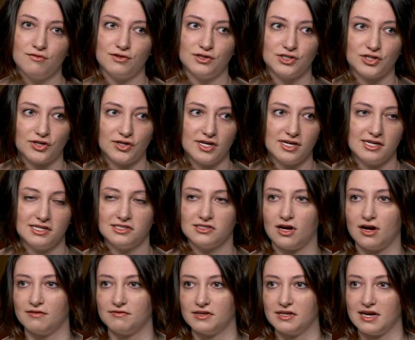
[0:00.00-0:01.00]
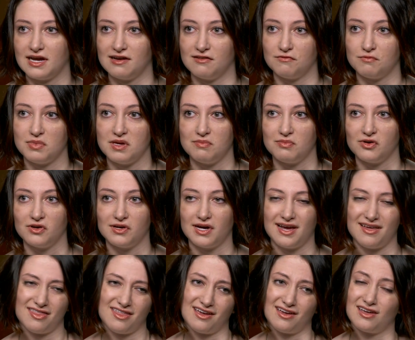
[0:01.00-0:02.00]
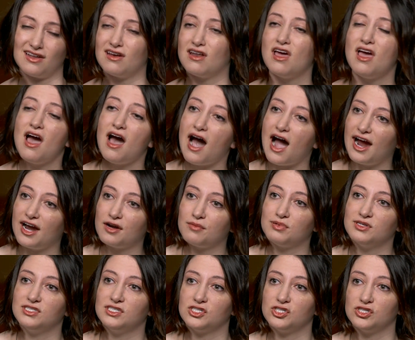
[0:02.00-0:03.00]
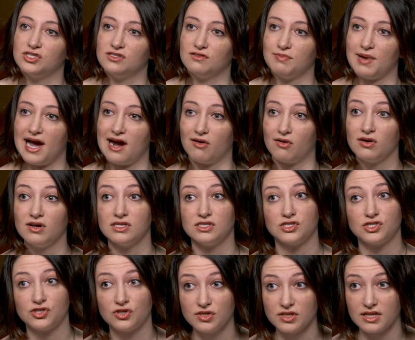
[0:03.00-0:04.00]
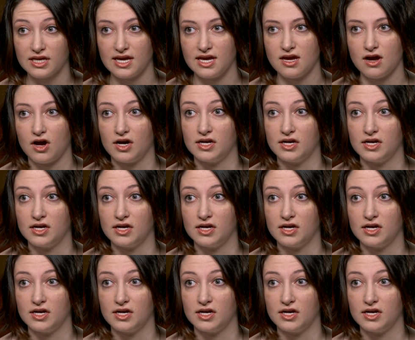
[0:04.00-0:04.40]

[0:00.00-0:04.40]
Fraternities often have people, I think, in higher positions of power, and certainly